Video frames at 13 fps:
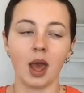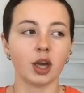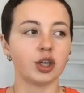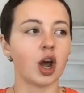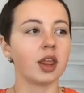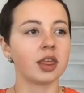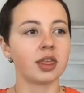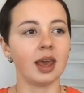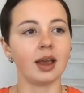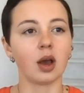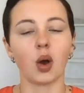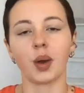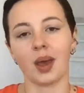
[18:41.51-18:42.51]
not
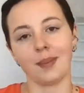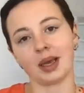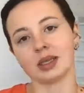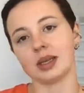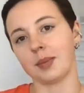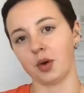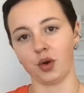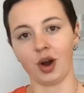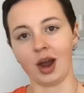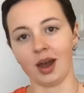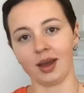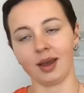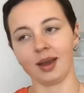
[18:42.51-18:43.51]
think, okay, because I'm
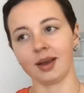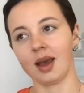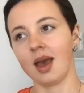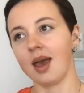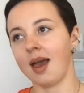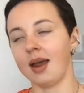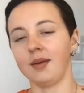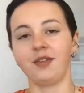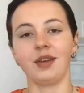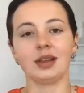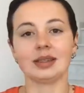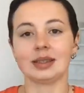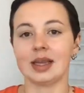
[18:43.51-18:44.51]
crying and I'm
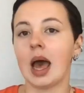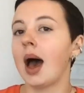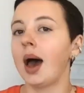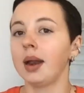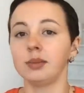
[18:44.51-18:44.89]
feeling sad,